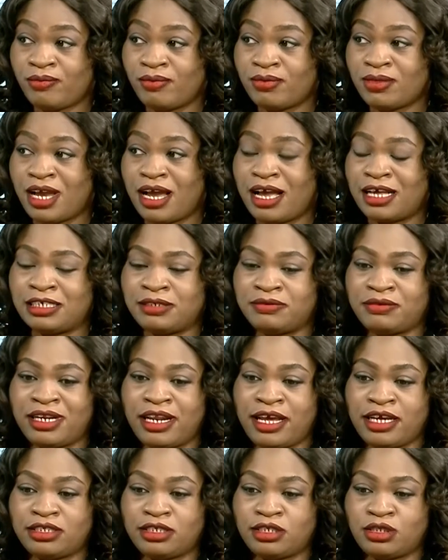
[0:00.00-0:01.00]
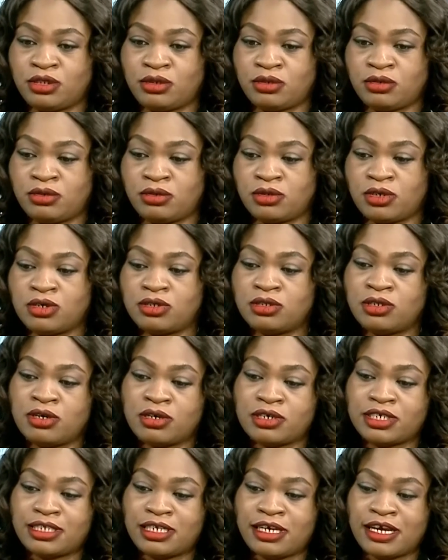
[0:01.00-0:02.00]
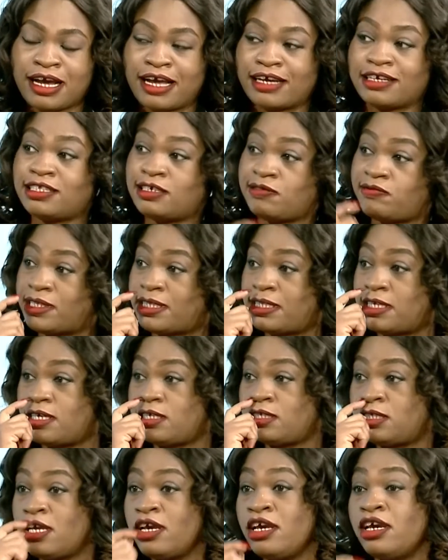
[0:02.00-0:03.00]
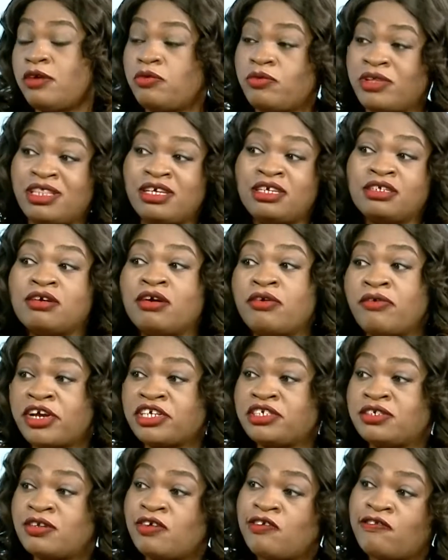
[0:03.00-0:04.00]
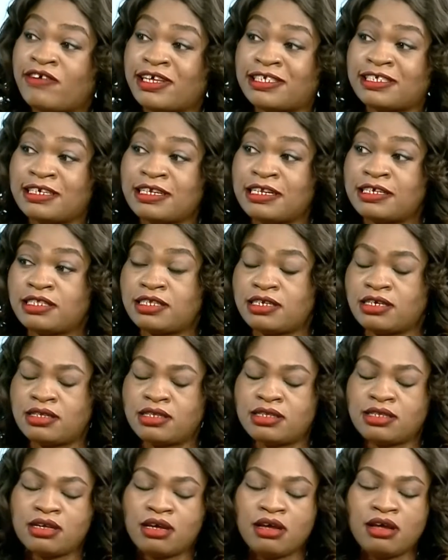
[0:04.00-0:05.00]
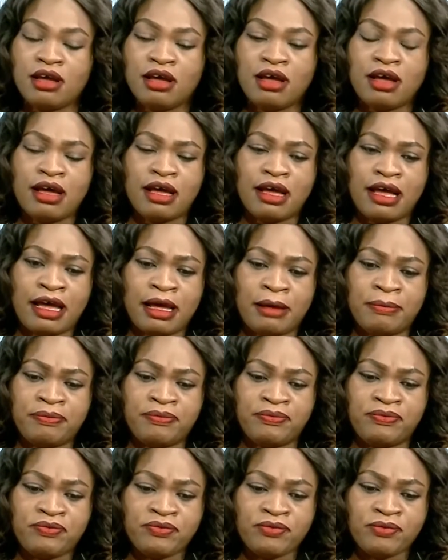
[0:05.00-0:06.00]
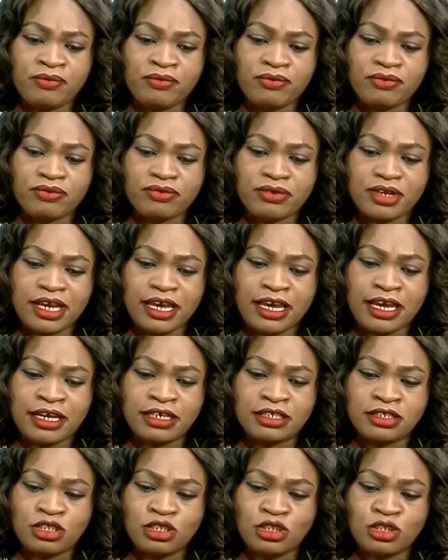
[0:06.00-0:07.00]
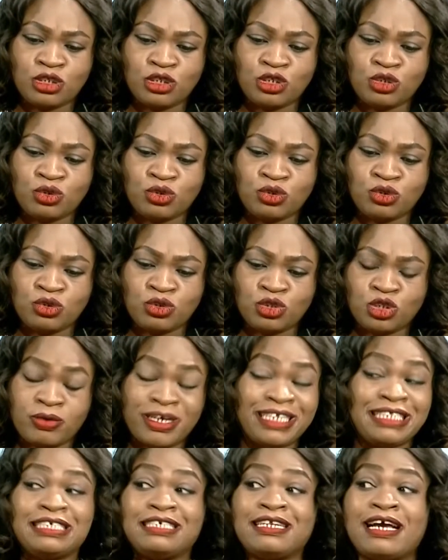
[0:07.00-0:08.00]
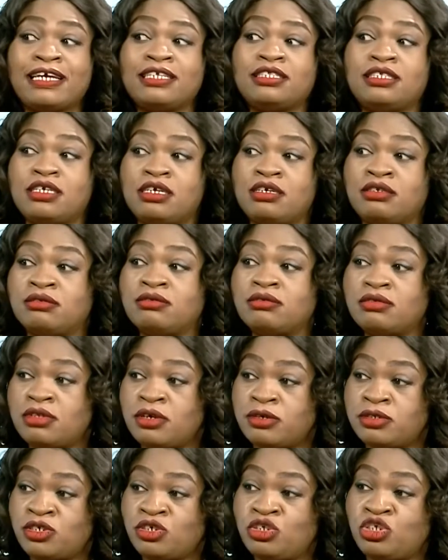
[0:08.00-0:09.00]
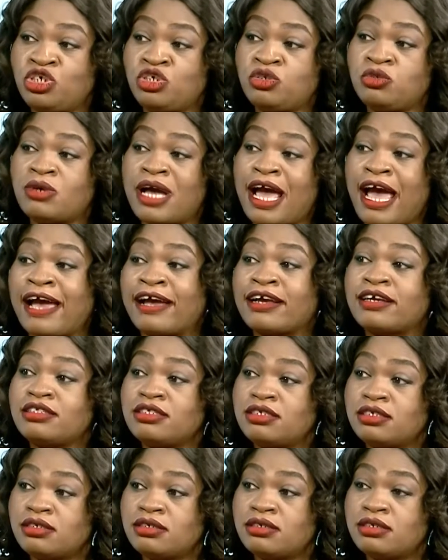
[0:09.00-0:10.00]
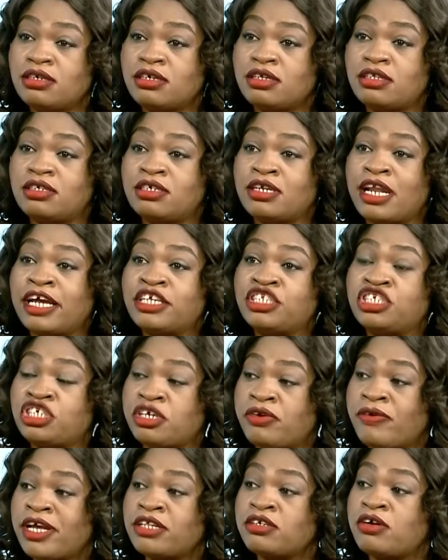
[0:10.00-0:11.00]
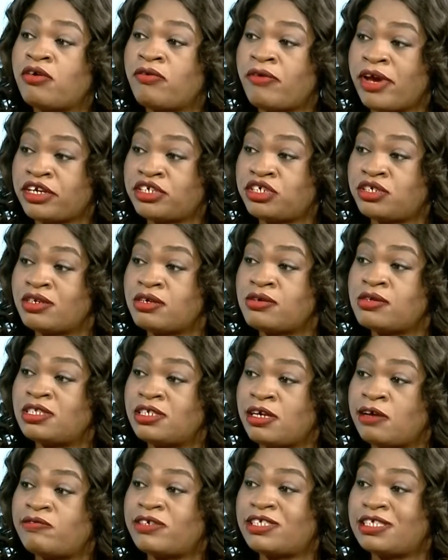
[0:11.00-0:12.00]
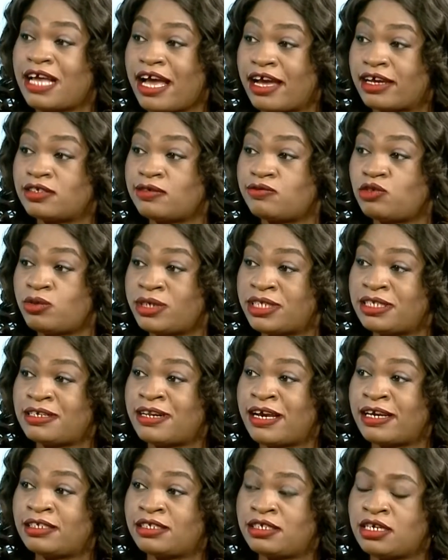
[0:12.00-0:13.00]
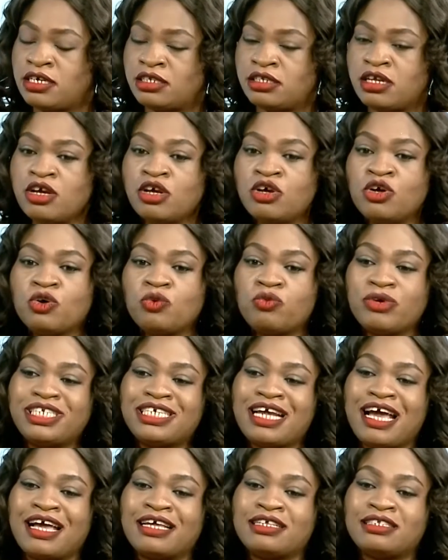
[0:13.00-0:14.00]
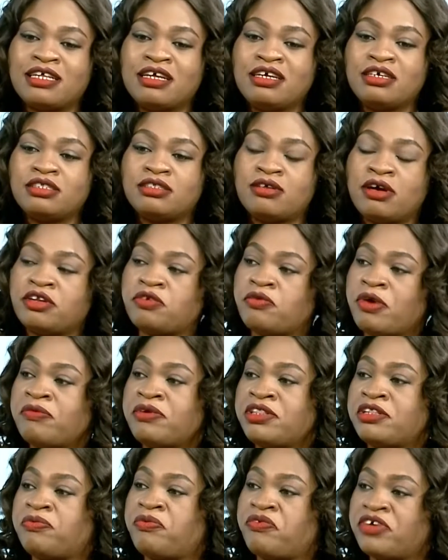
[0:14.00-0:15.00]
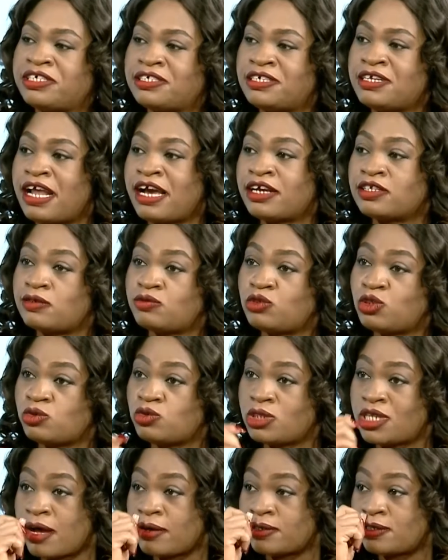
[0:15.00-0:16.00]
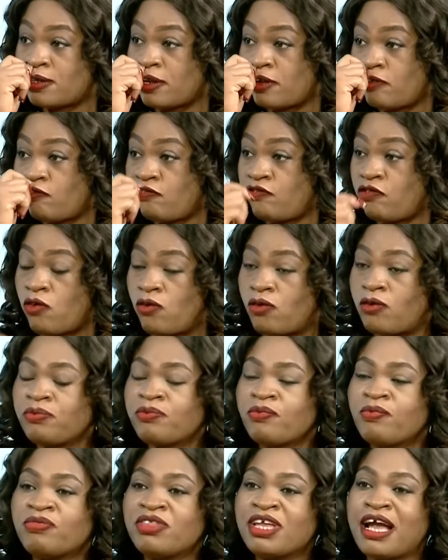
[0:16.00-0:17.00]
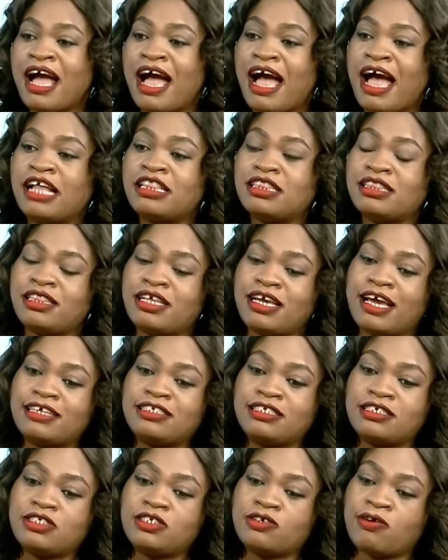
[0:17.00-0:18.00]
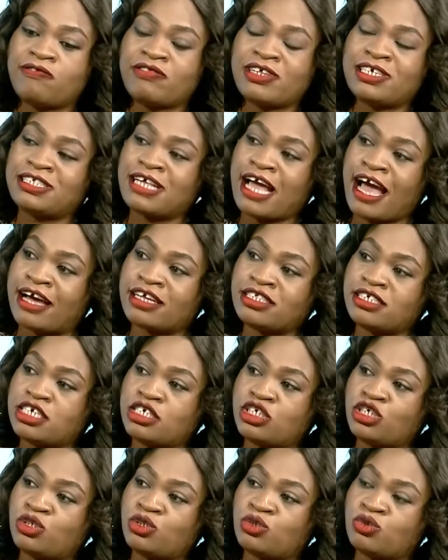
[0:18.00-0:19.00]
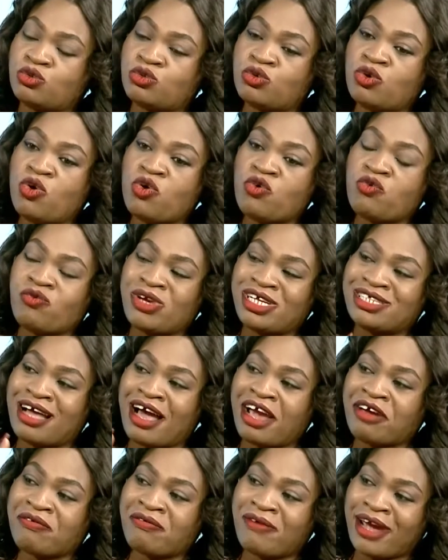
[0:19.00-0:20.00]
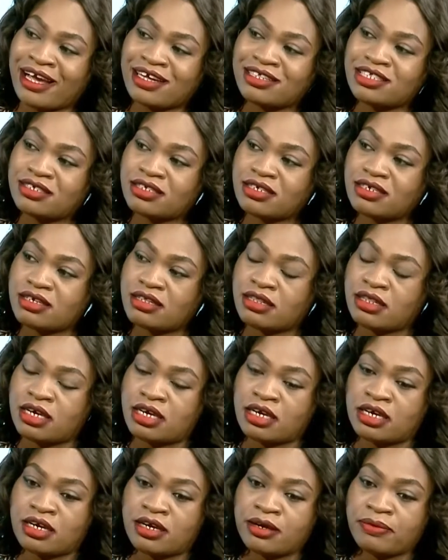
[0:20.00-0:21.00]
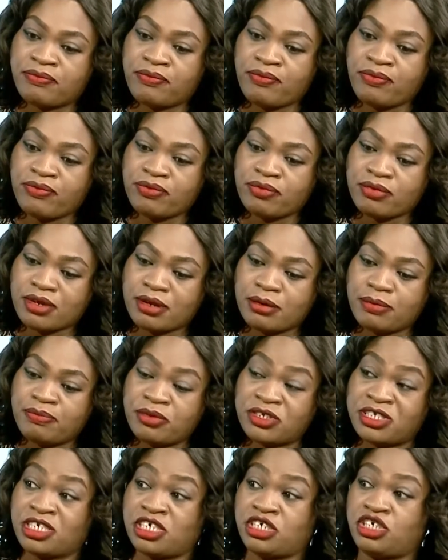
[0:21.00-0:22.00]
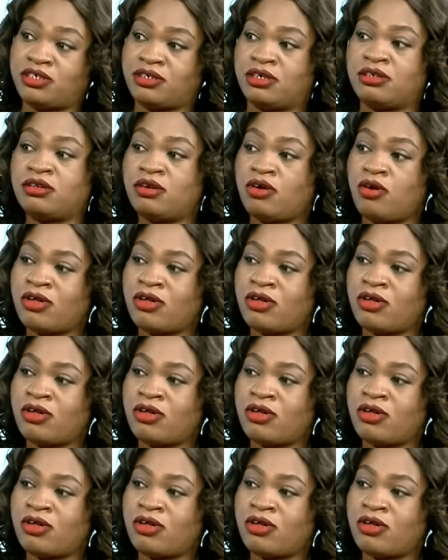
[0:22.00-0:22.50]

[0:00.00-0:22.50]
as it relates to conducting activities within correctional facilities. In 2019, there was a new act, the Nigerian Correctional Service Act of 2019, which has done away with the Prison Act of 2004. And the essence of this act is to redirect the position or the